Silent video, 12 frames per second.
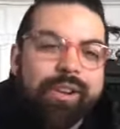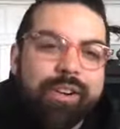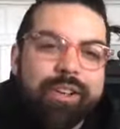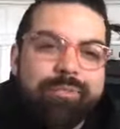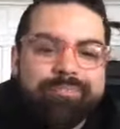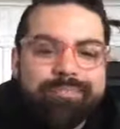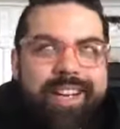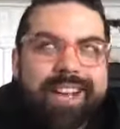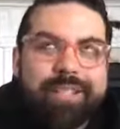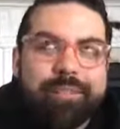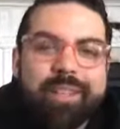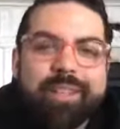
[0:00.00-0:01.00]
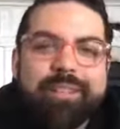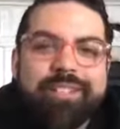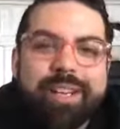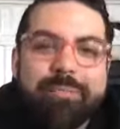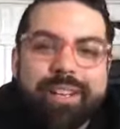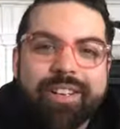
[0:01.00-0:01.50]
or I guess we all
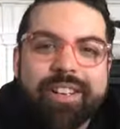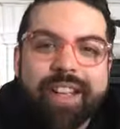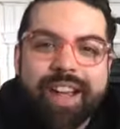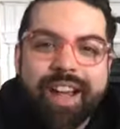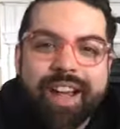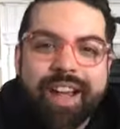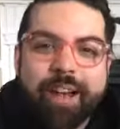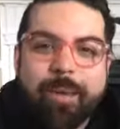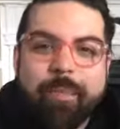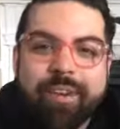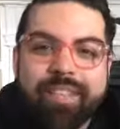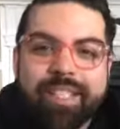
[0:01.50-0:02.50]
just hopped on, um,